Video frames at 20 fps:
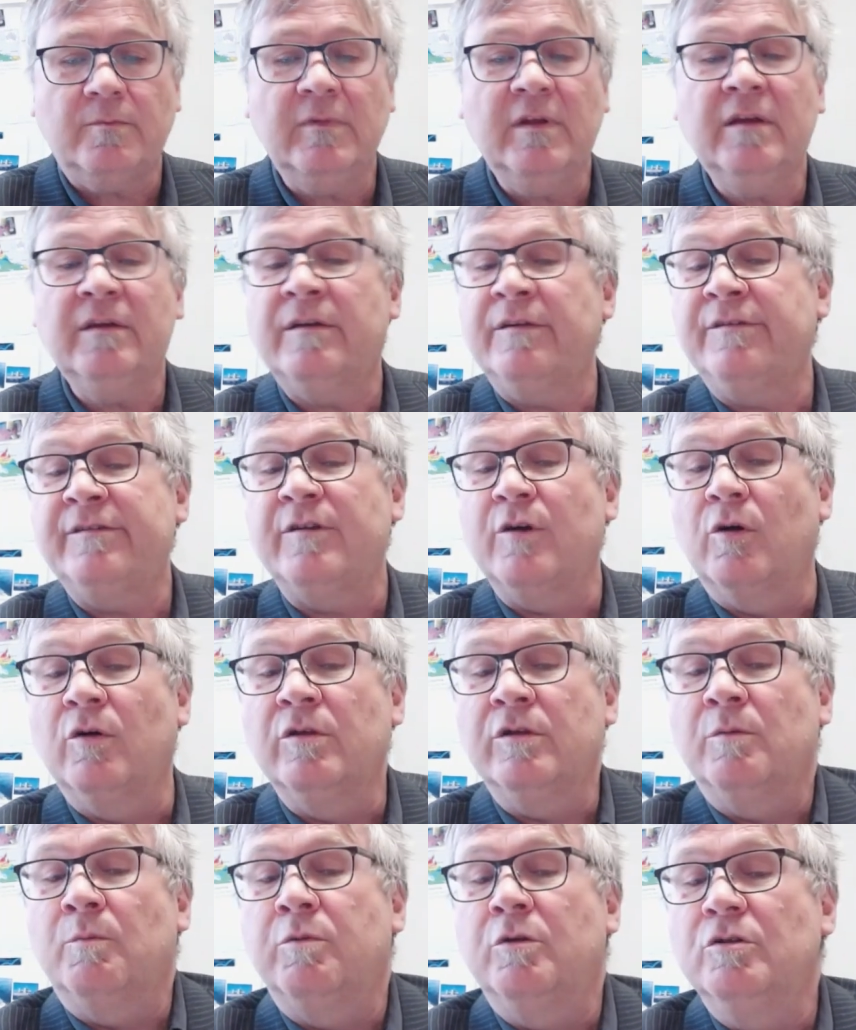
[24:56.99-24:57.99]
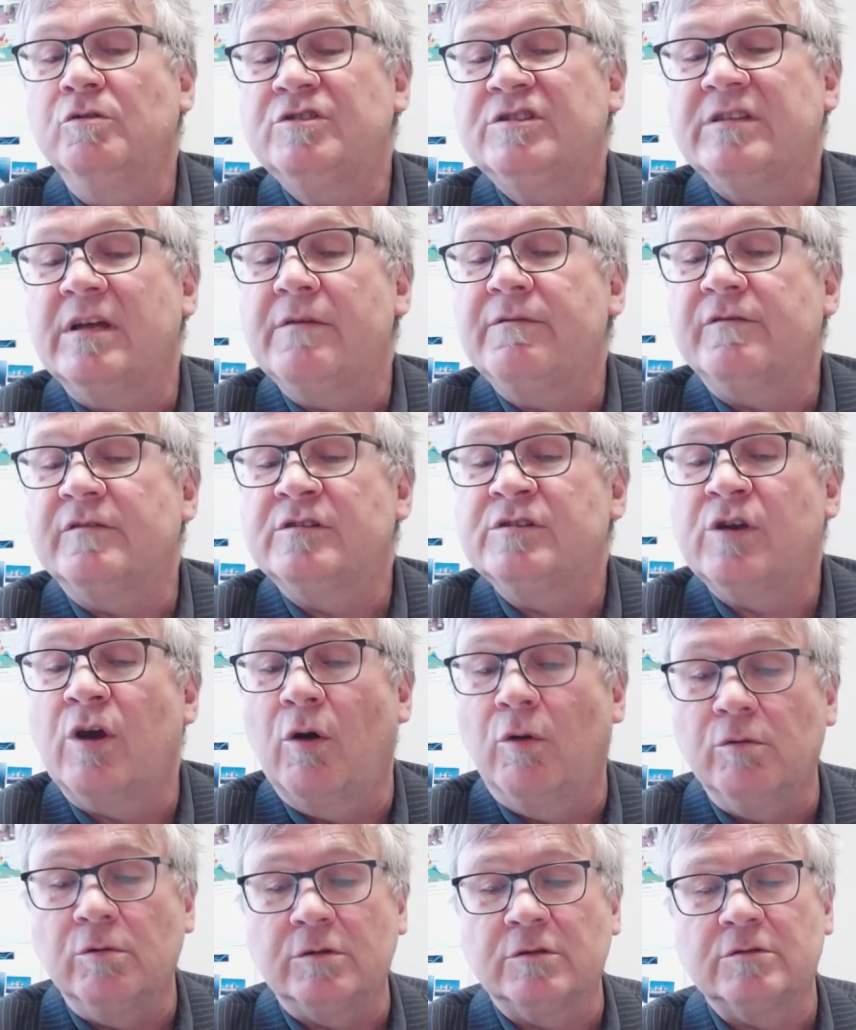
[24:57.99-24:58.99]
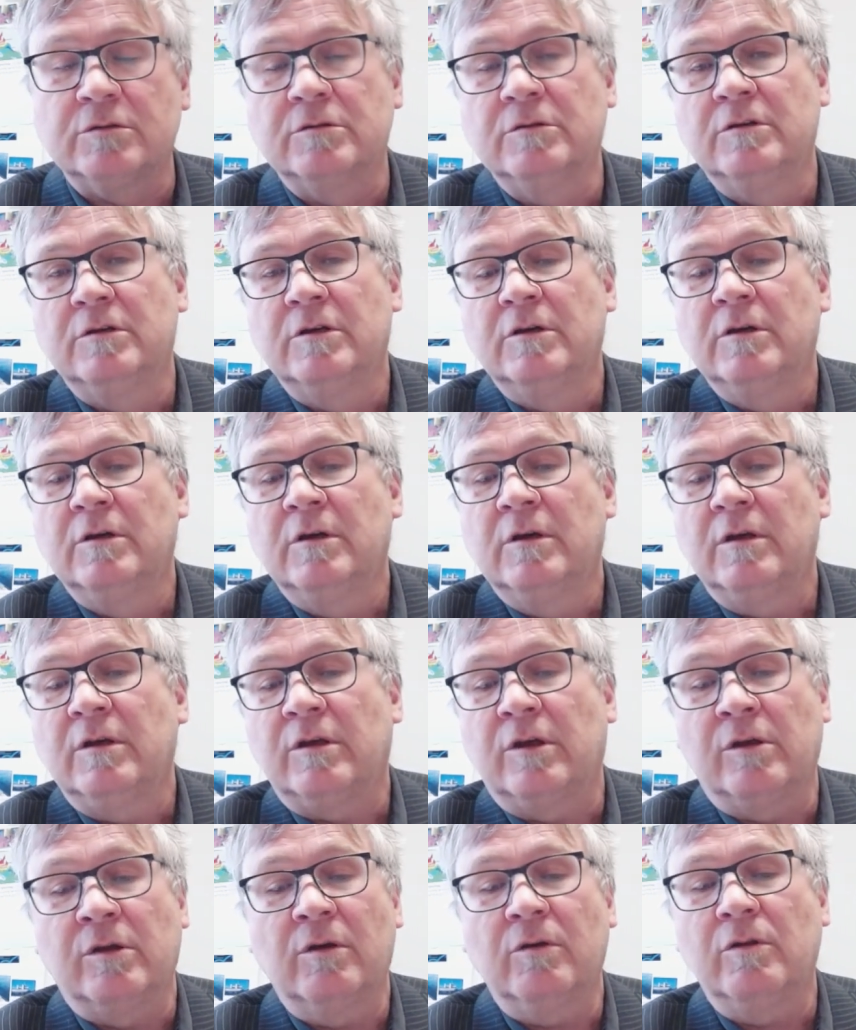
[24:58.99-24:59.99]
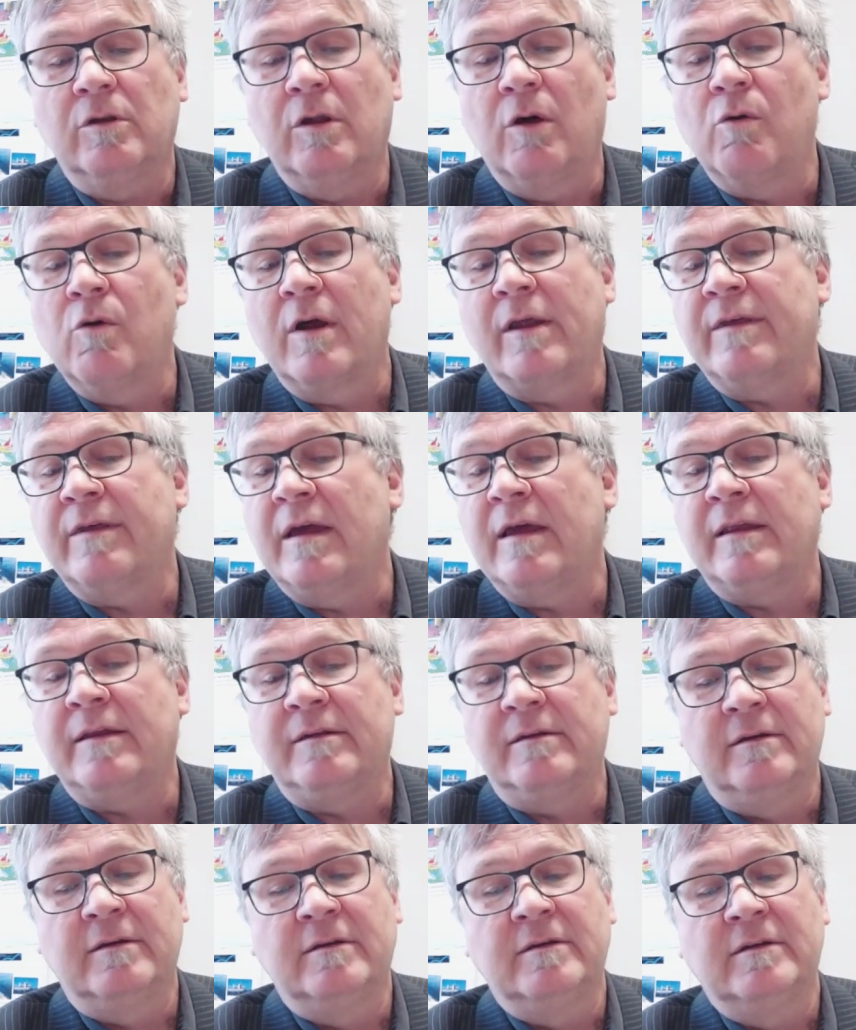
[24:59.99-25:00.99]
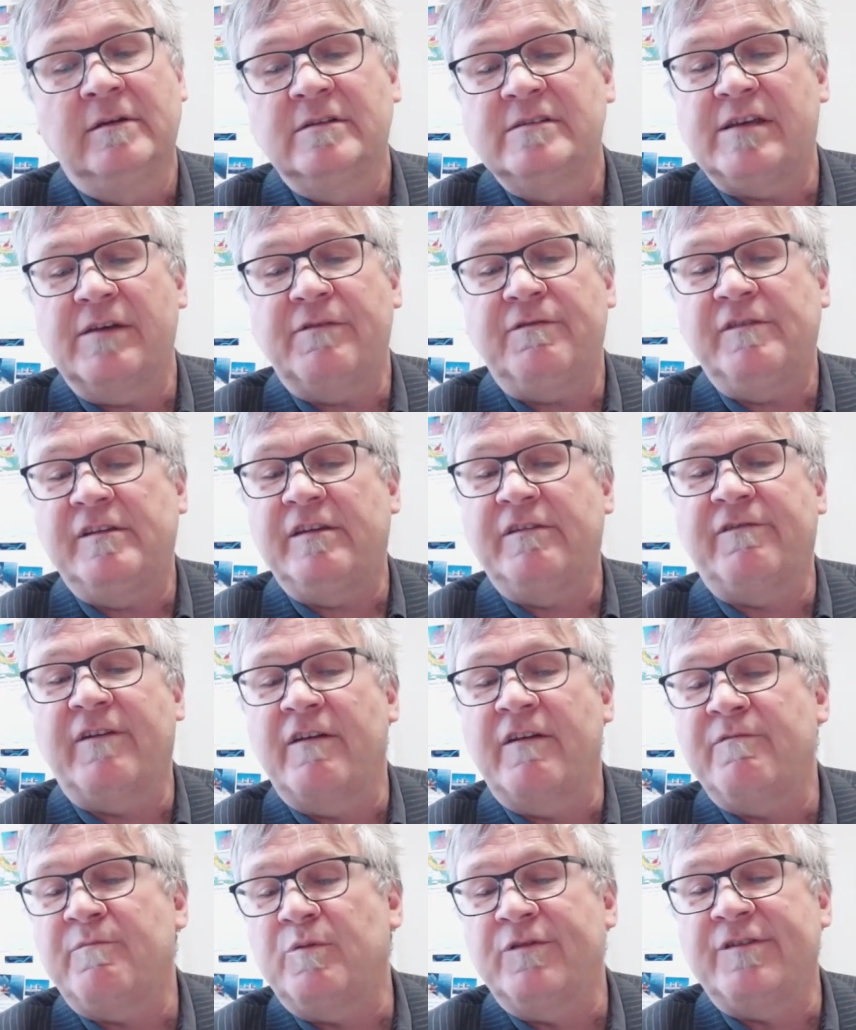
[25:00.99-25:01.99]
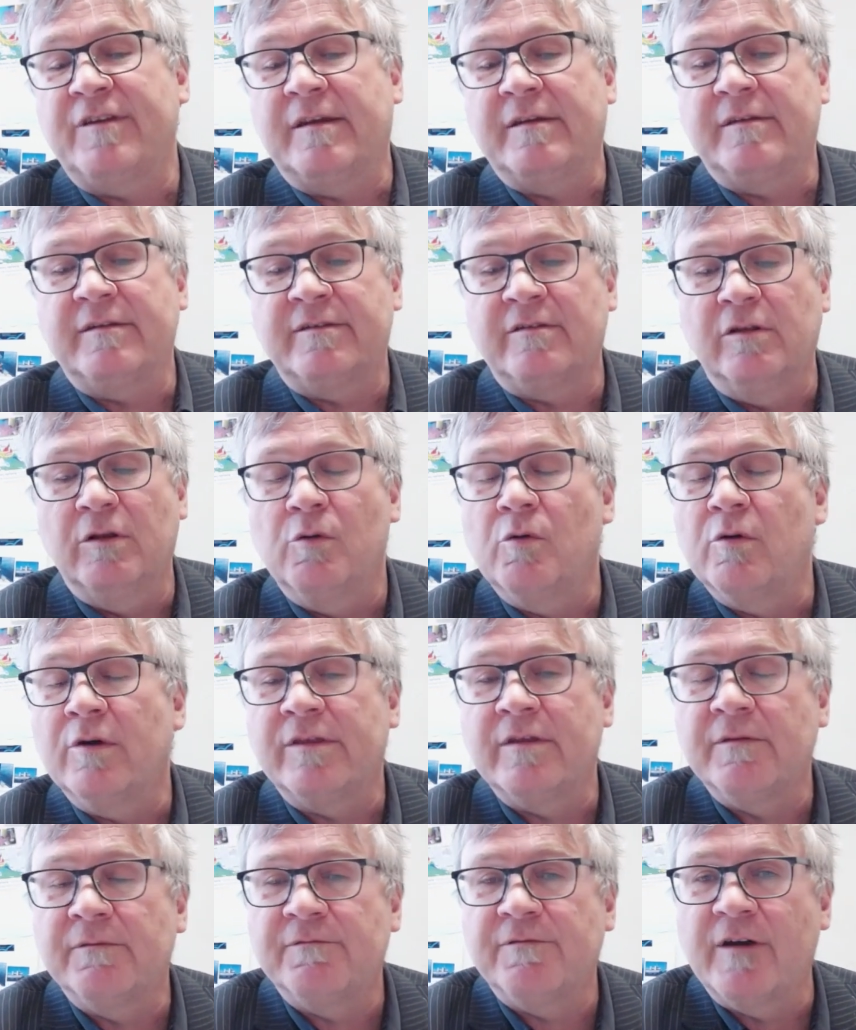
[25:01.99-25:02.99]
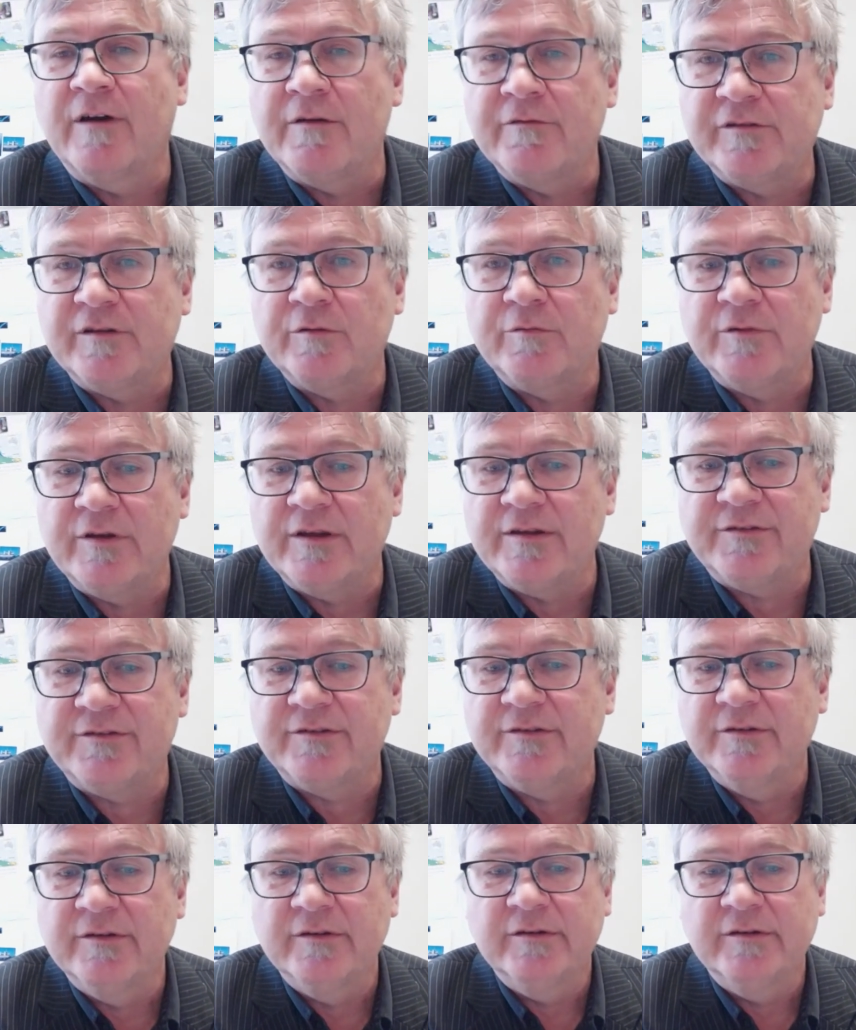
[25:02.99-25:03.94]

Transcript: You can see all the blue stuff, it's cold. You know, lower than 75% is lower than 5 degrees